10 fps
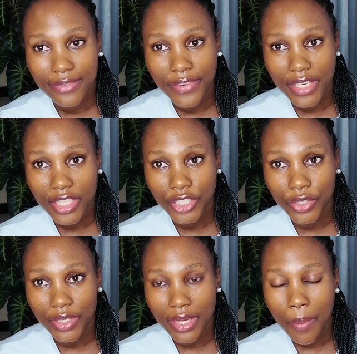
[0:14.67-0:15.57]

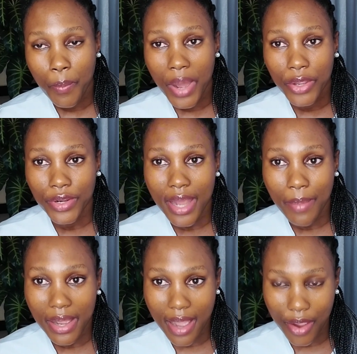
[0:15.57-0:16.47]
definition,
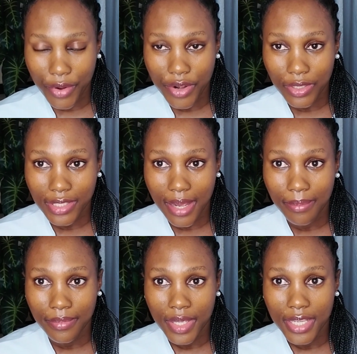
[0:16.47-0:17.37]
Pyoderma
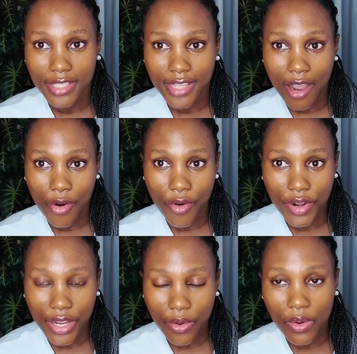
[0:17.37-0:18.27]
Gangrenosum is a
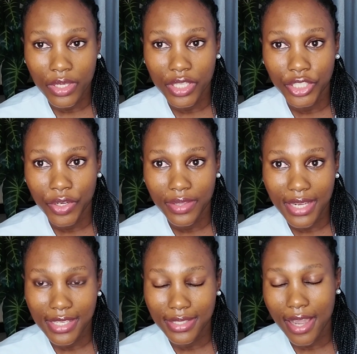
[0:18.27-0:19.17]
chronic condition
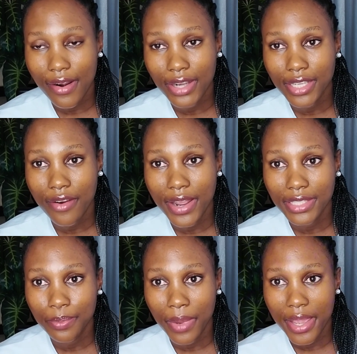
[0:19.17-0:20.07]
that is
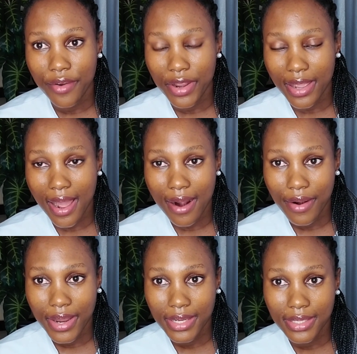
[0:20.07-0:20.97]
characterized by
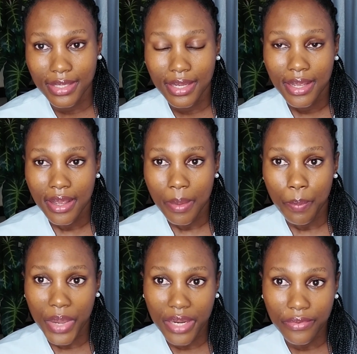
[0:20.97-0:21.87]
recurrent,
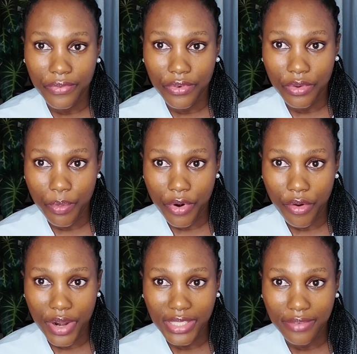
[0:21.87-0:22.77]
painful,
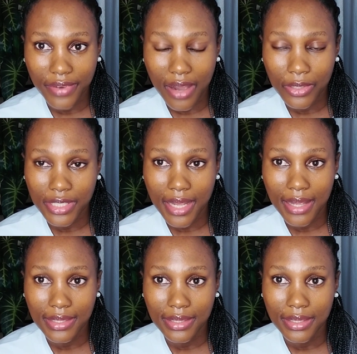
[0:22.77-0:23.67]
progressive
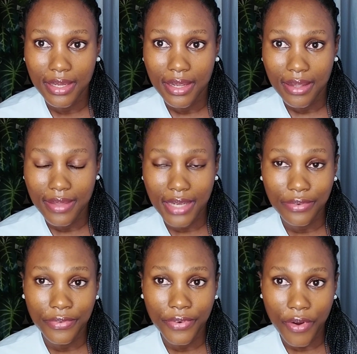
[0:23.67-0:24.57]
ulcers
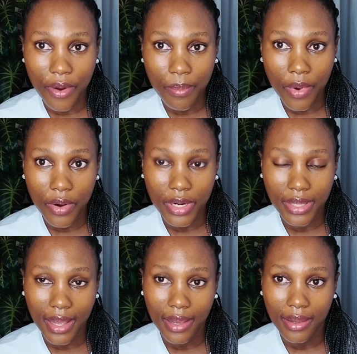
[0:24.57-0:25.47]
that form
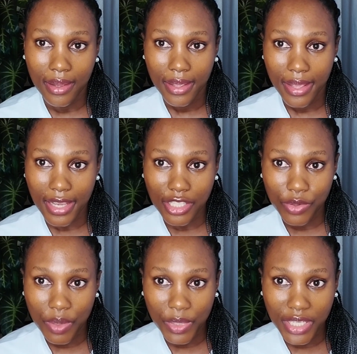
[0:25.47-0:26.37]
on the
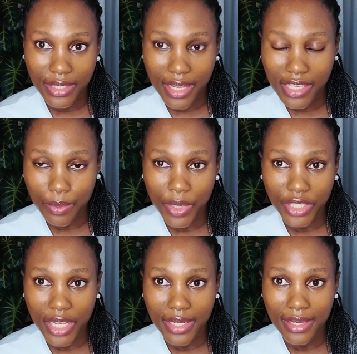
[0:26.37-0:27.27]
extremities,
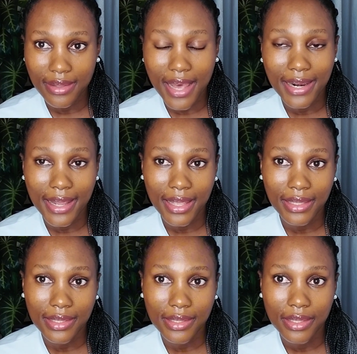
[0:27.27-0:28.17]
especially the
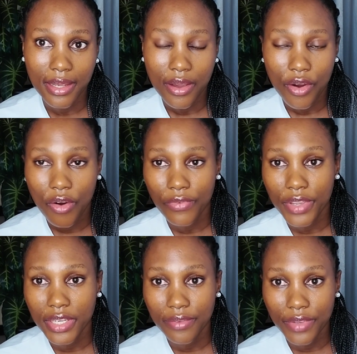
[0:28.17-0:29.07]
legs,
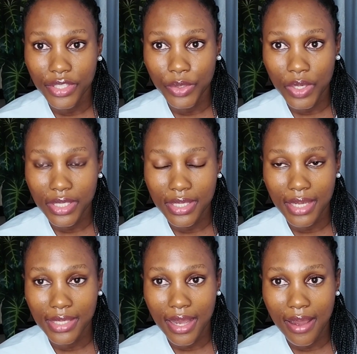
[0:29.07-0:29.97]
of individuals
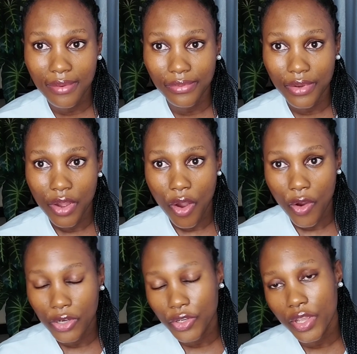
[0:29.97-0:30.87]
that have
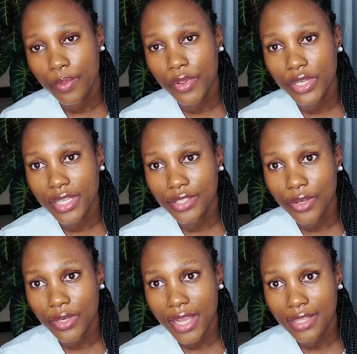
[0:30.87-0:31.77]
autoimmune
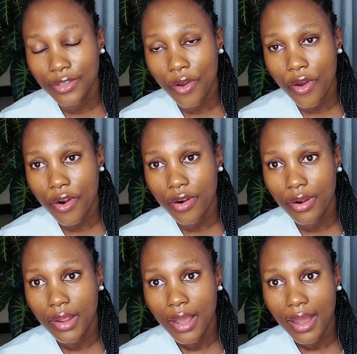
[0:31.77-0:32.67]
disorders
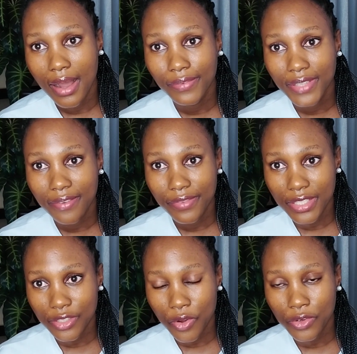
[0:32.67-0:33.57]
or after
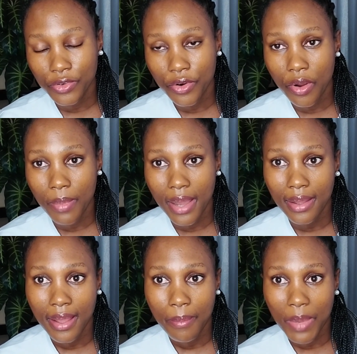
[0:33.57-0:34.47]
physical
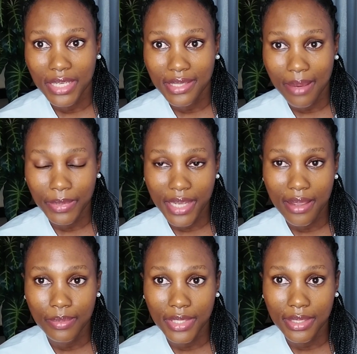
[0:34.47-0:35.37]
trauma, but
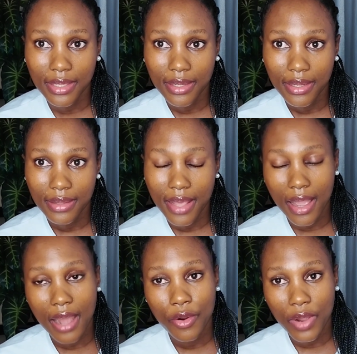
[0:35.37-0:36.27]
sometimes they
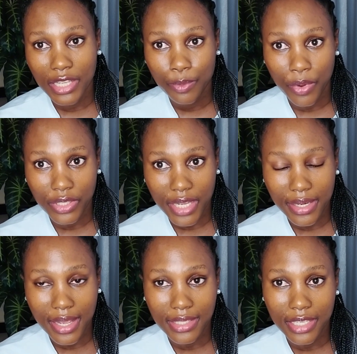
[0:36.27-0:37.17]
can occur
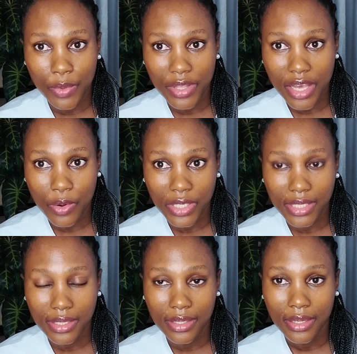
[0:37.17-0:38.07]
spontaneously without
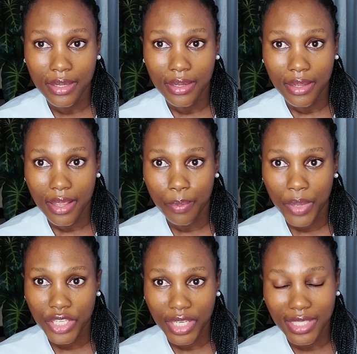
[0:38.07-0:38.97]
a
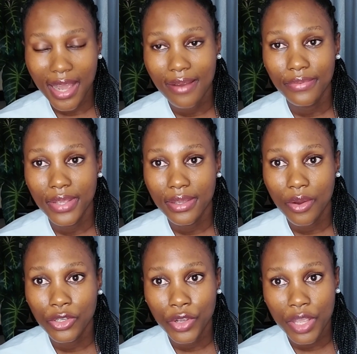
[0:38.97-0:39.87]
patient
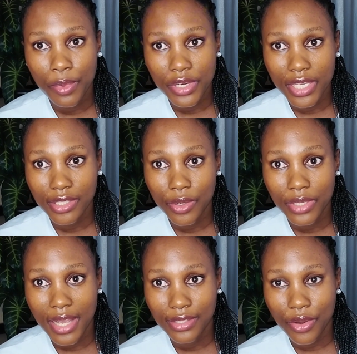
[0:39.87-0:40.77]
having autoimmune
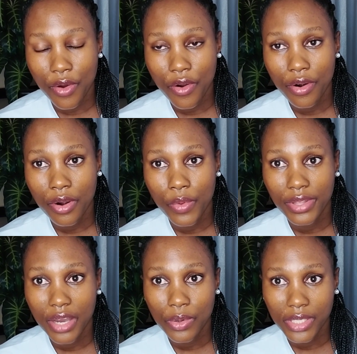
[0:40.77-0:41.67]
disorders or
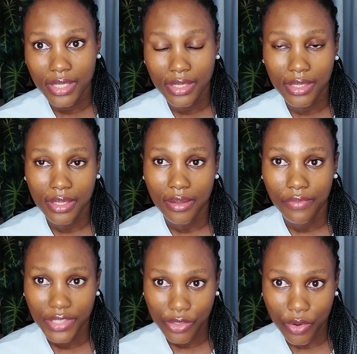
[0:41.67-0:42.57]
without
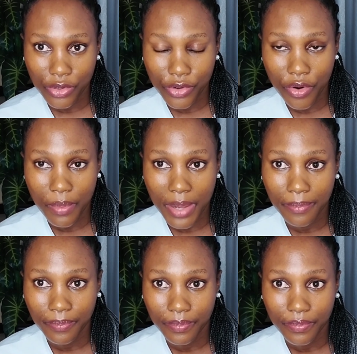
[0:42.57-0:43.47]
physical trauma.